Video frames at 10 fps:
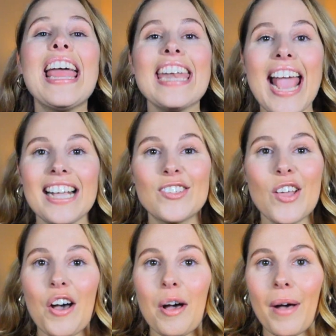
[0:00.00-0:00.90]
Next
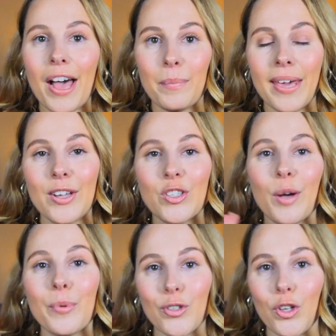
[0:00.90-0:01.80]
up, I picked
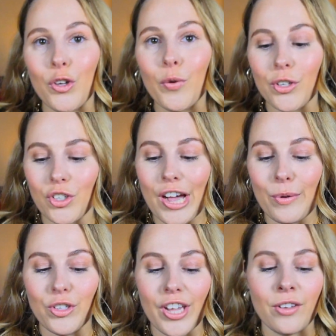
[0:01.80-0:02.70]
up two
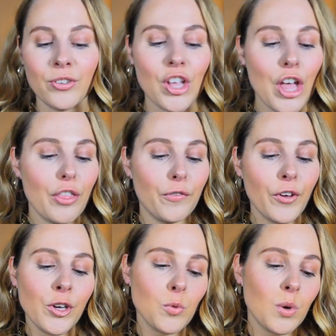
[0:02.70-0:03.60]
shower gels. The
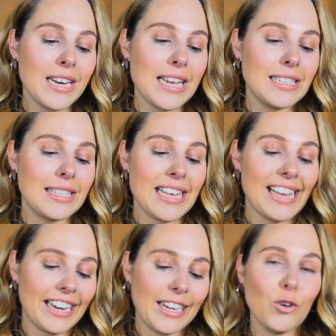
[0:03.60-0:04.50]
first one is
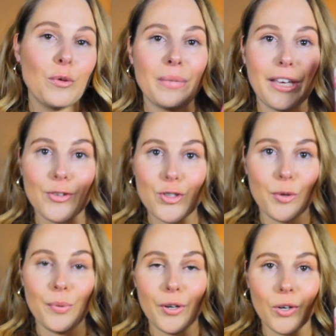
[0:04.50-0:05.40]
the Clean On Me
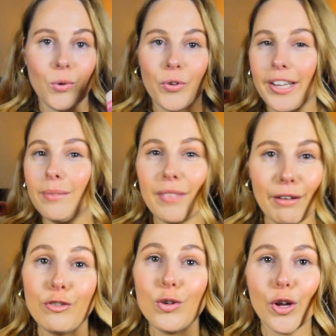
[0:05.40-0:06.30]
Soap and Glory.
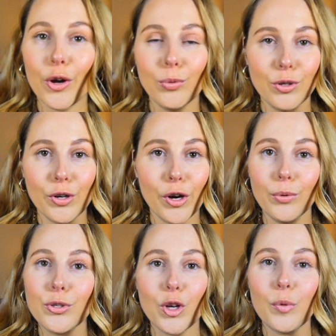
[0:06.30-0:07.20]
If you know, you
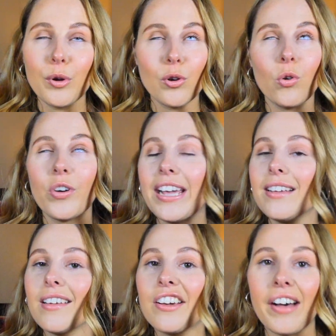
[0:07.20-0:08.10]
know. Soap and Glory
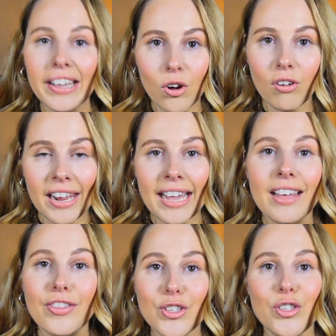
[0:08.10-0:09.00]
is like iconic
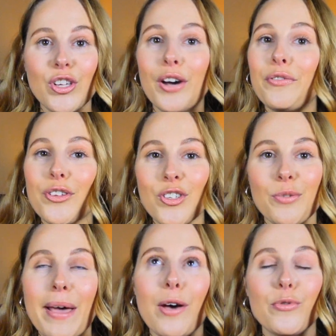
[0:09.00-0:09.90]
and the stuff
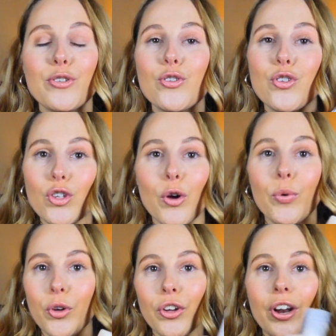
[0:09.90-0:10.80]
smells
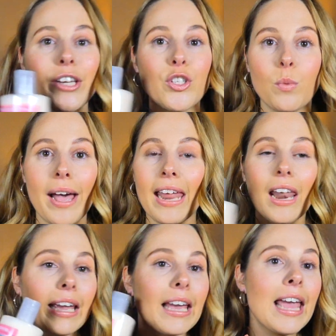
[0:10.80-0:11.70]
so good. I swear,
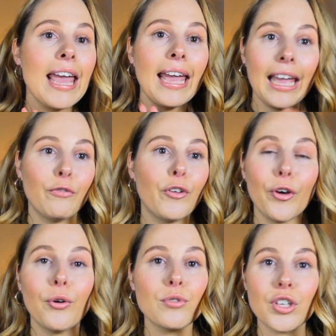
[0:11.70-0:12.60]
like if
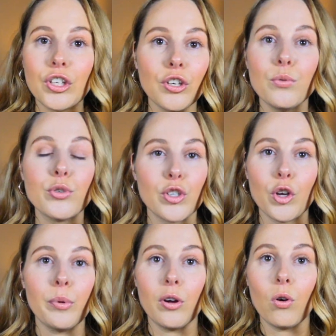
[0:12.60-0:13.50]
girls use
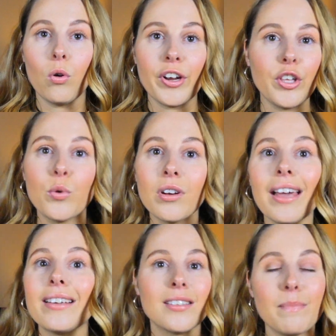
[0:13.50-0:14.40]
Soap and Glory, you can
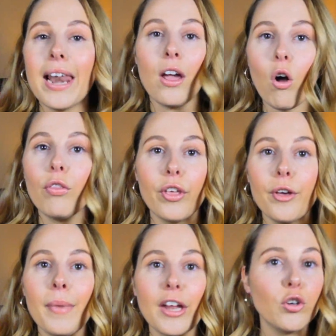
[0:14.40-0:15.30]
like smell it on
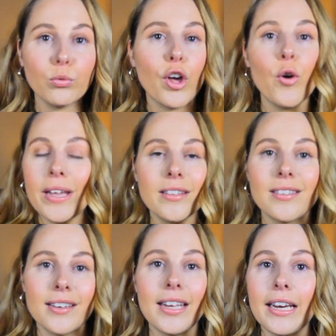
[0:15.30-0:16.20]
them and you'll know
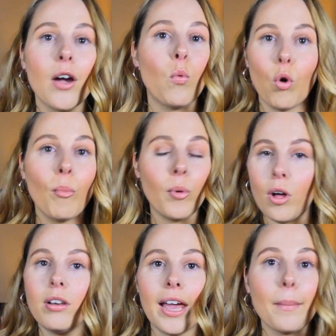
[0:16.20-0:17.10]
instantly like what,
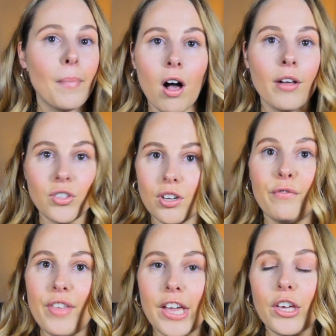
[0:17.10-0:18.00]
what like bath
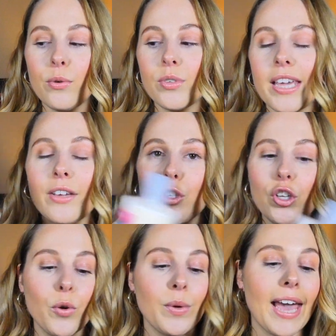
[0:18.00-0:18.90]
stuff they're using.
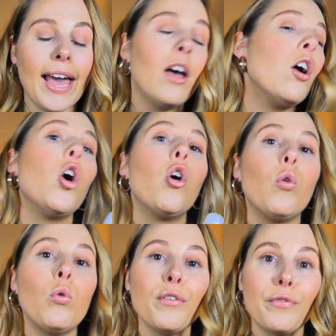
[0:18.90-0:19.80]
So yeah,
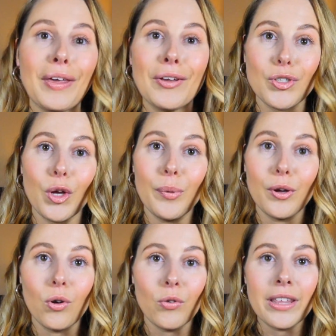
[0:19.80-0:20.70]
all of the Soap
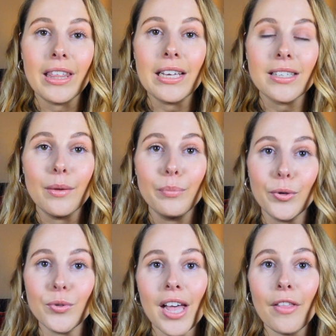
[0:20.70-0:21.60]
and Glory things in
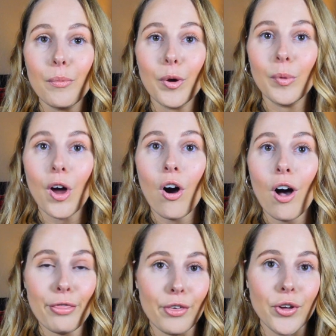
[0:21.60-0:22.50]
Boots at the moment
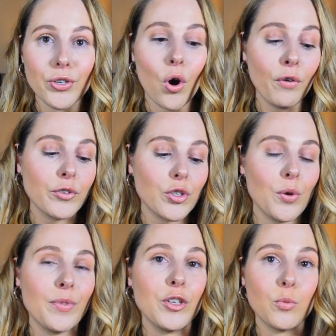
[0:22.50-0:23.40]
are a third off,
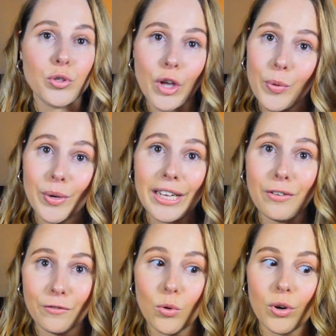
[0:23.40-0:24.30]
so this was only
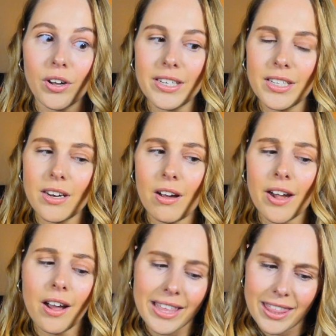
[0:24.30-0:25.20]
$4.99,
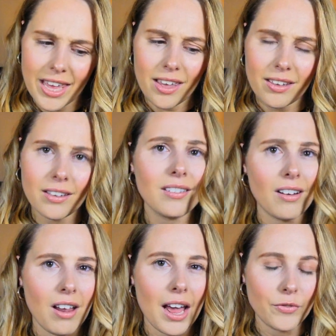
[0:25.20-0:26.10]
I think.
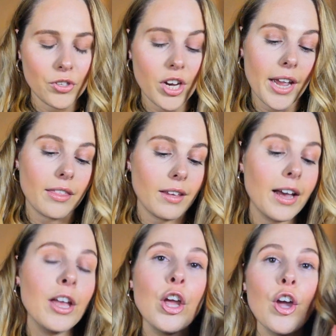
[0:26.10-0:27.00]
I'll have to check
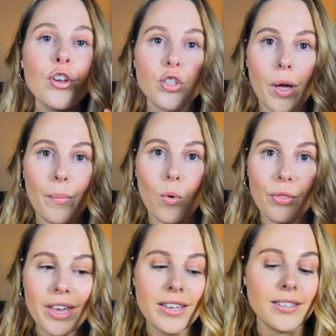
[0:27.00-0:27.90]
that. So I
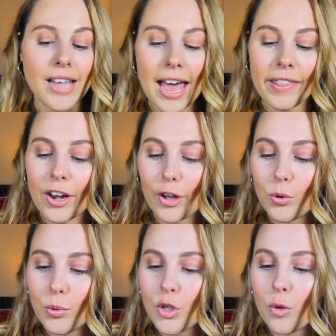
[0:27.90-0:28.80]
bought this and then I
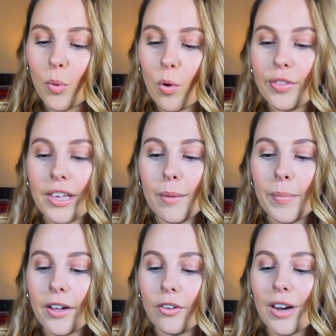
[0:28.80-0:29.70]
also bought the
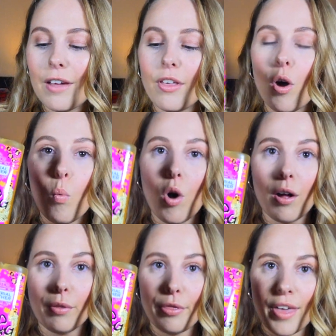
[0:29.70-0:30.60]
Imperial Leather
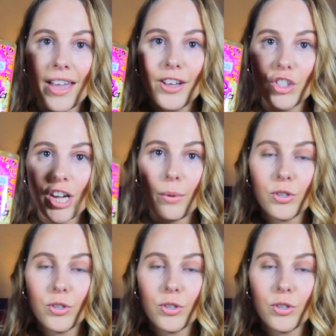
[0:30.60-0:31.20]
Wild Thing Shower